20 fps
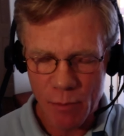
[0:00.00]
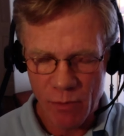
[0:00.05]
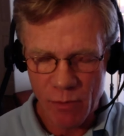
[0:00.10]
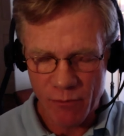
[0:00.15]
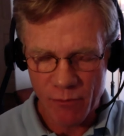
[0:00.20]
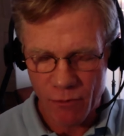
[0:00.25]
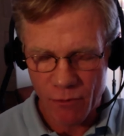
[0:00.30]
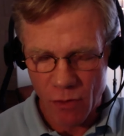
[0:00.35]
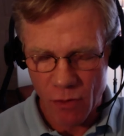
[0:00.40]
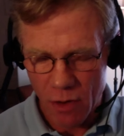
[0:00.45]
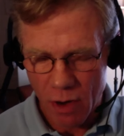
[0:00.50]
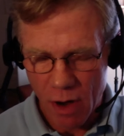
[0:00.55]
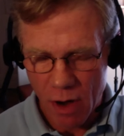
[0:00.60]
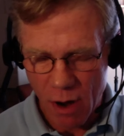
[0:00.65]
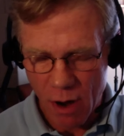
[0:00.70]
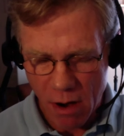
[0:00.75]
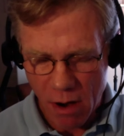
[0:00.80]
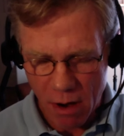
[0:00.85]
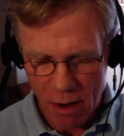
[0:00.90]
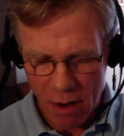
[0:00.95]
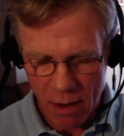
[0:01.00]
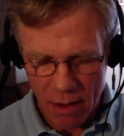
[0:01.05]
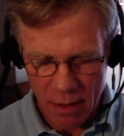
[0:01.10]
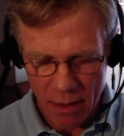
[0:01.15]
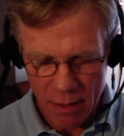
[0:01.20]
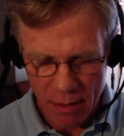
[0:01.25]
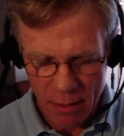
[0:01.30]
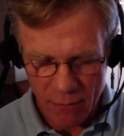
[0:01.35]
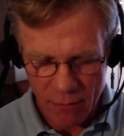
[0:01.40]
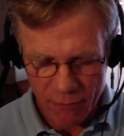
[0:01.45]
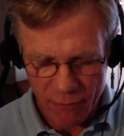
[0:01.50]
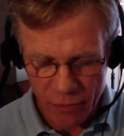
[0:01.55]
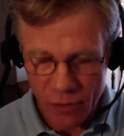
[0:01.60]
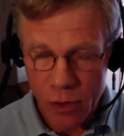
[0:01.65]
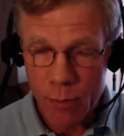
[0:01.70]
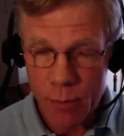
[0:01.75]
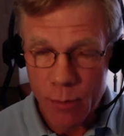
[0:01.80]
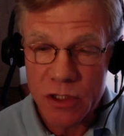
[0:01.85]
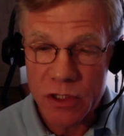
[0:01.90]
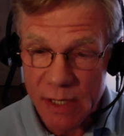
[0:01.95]
for the
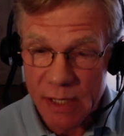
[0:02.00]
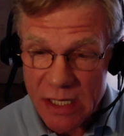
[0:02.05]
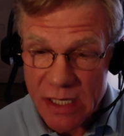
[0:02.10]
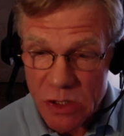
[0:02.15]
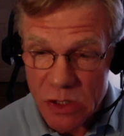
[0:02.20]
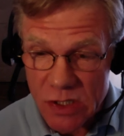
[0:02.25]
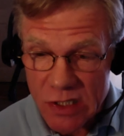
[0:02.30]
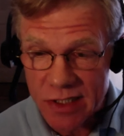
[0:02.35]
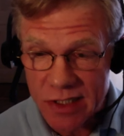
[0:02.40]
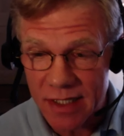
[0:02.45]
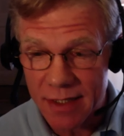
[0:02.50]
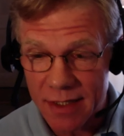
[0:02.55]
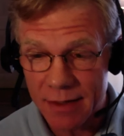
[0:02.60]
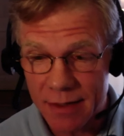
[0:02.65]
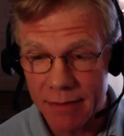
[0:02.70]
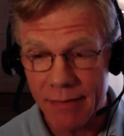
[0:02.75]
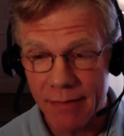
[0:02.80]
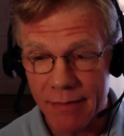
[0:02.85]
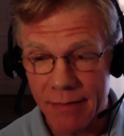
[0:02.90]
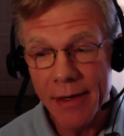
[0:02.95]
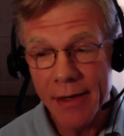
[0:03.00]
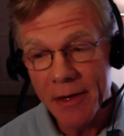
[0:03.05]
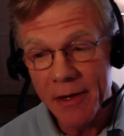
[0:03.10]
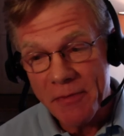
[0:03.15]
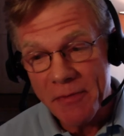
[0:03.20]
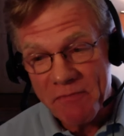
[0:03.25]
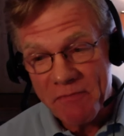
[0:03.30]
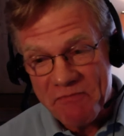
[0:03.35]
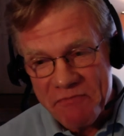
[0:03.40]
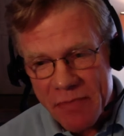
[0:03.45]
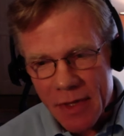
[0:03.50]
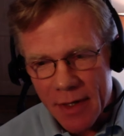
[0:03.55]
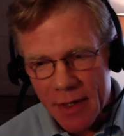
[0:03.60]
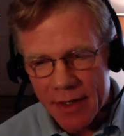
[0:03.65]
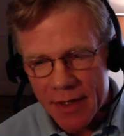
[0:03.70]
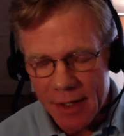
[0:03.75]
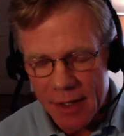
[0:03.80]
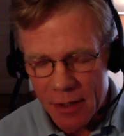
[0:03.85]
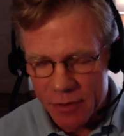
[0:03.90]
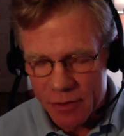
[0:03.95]
human species, and
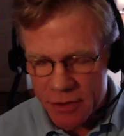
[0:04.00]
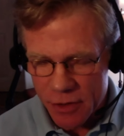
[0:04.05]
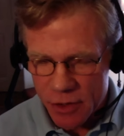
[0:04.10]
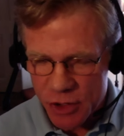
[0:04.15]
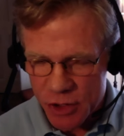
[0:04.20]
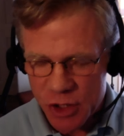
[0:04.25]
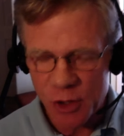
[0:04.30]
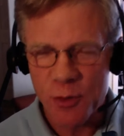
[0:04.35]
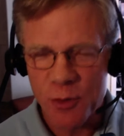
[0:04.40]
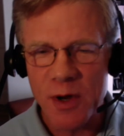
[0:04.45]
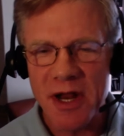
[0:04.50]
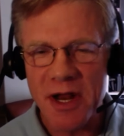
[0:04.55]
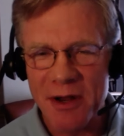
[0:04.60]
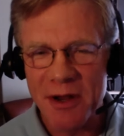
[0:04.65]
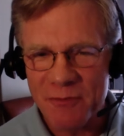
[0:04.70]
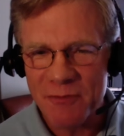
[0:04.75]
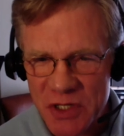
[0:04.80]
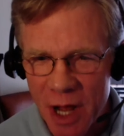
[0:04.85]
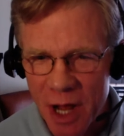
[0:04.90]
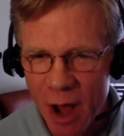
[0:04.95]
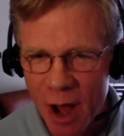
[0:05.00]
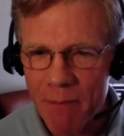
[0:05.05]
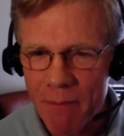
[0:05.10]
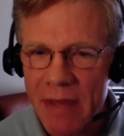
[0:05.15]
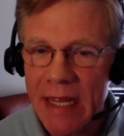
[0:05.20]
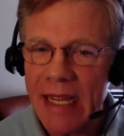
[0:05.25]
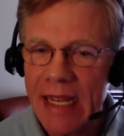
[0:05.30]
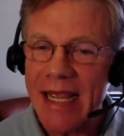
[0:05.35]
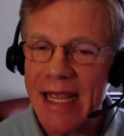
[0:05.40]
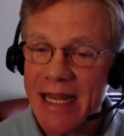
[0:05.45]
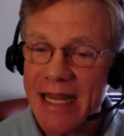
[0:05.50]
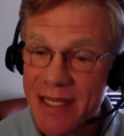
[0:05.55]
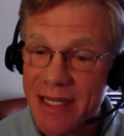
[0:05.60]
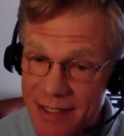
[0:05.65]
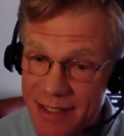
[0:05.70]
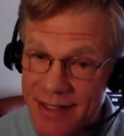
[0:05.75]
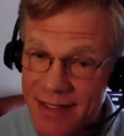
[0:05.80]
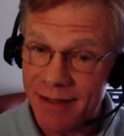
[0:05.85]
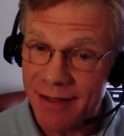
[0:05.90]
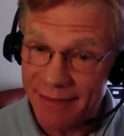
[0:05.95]
you know, to the chagrin of some, it's
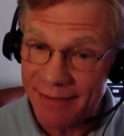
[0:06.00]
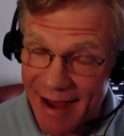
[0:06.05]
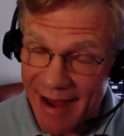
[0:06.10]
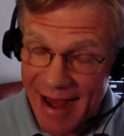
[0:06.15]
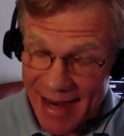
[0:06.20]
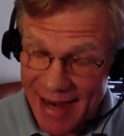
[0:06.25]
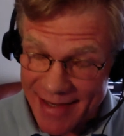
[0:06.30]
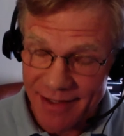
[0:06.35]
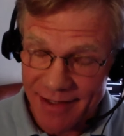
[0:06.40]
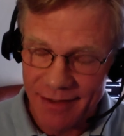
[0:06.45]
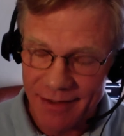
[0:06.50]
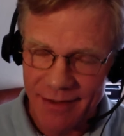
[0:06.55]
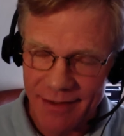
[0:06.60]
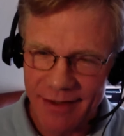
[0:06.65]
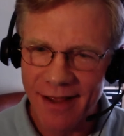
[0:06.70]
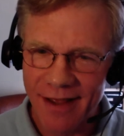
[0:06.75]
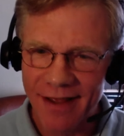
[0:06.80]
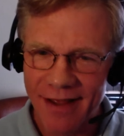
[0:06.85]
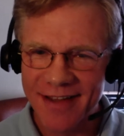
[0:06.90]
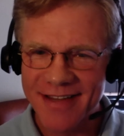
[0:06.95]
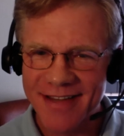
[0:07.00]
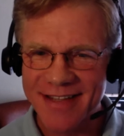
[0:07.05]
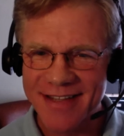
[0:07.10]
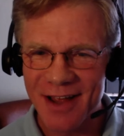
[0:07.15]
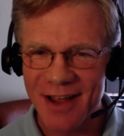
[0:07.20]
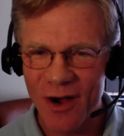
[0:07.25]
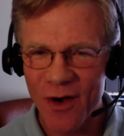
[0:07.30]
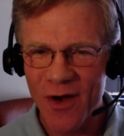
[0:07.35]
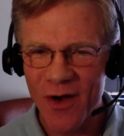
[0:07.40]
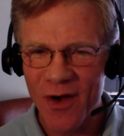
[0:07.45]
still not. So